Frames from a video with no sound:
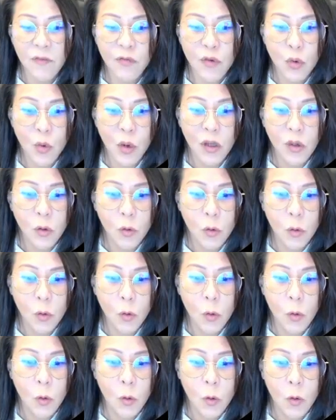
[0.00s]
of you want
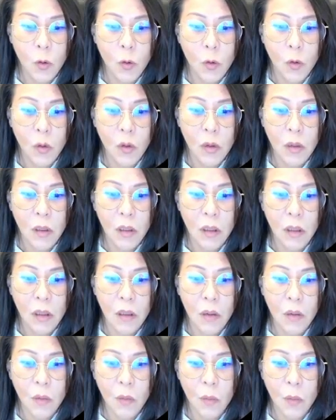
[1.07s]
to
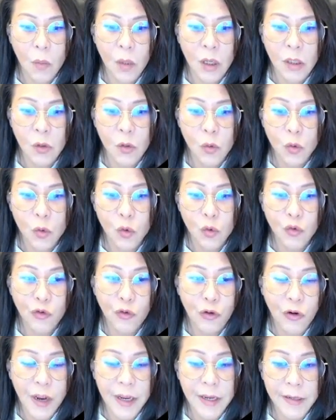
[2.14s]
want to do
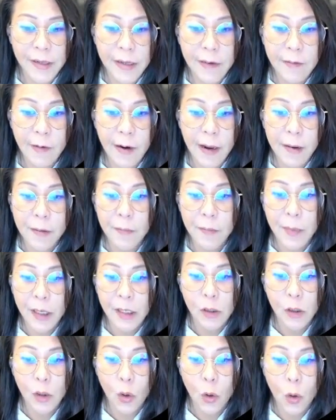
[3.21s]
trading right
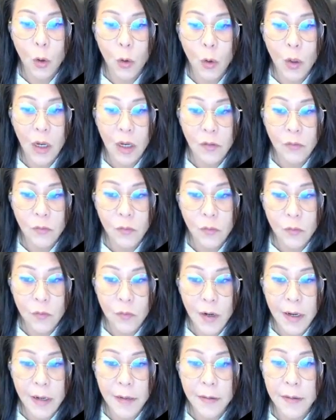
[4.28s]
but don't know how to do
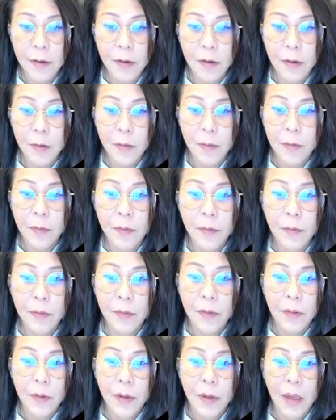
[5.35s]
right
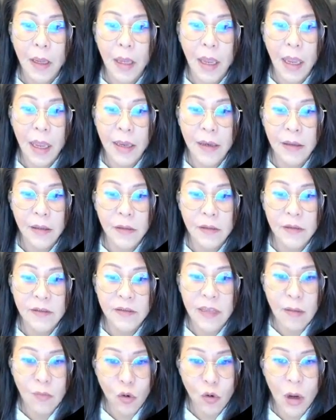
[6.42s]
and
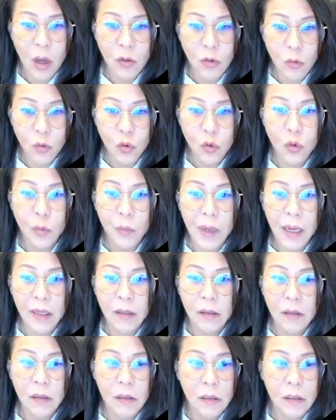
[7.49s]
some know how to do but
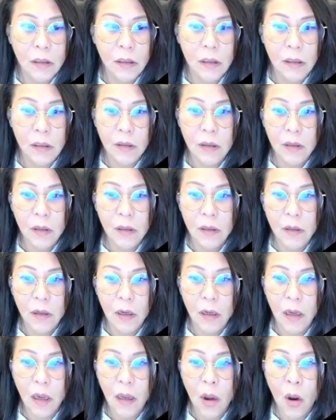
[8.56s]

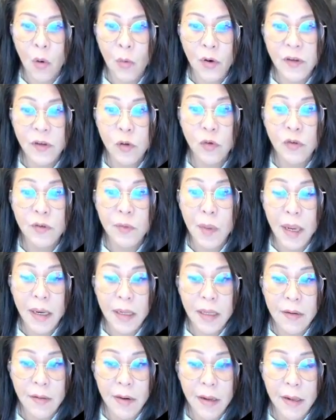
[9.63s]
always lose
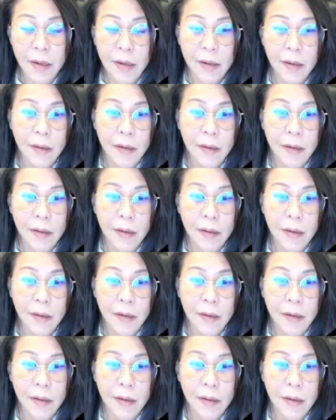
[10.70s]
money right